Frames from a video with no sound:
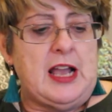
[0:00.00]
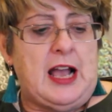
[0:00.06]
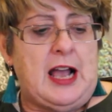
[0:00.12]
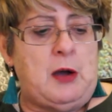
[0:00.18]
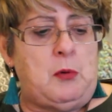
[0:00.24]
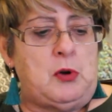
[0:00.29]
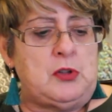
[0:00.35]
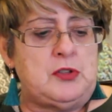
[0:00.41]

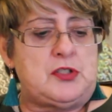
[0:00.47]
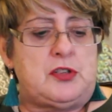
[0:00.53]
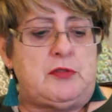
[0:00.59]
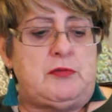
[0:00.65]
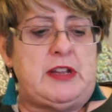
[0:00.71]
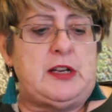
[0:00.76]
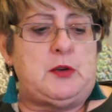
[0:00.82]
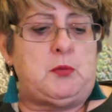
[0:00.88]
I want
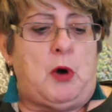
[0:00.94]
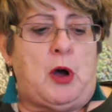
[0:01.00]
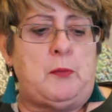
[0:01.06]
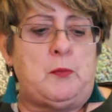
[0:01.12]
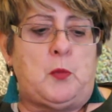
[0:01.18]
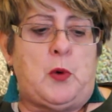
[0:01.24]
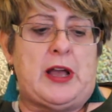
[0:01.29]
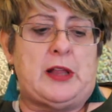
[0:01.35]
to read
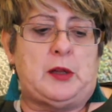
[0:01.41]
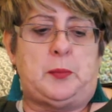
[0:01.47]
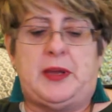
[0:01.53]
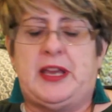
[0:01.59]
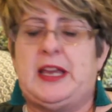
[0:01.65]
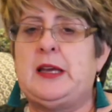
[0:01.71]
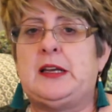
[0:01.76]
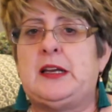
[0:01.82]
one
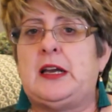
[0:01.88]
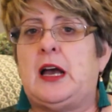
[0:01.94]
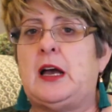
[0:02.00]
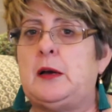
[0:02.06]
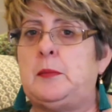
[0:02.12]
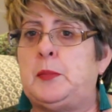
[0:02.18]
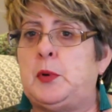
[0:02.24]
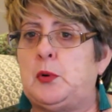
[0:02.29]
well-being
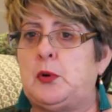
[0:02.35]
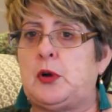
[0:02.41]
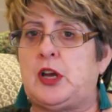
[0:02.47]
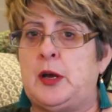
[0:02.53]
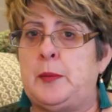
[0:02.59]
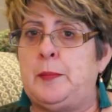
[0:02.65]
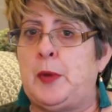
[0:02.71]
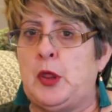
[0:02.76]

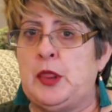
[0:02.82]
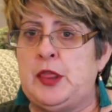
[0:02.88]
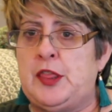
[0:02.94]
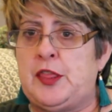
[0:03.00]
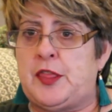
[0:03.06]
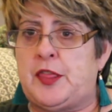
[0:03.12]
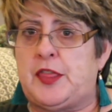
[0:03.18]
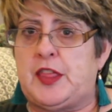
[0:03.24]
book a
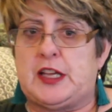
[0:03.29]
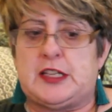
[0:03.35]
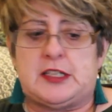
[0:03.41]
month,